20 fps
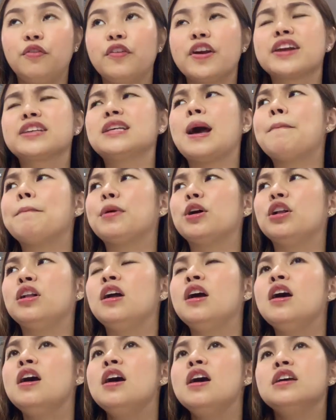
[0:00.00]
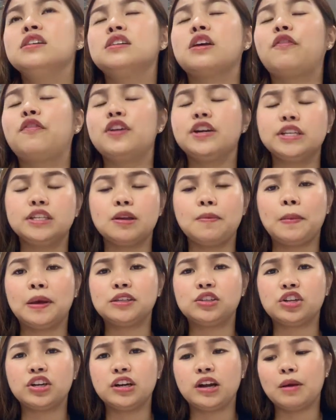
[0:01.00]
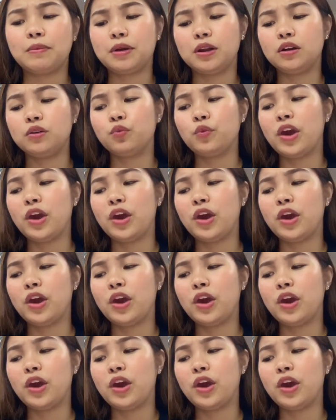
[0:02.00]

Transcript: For example, sa first semester namin,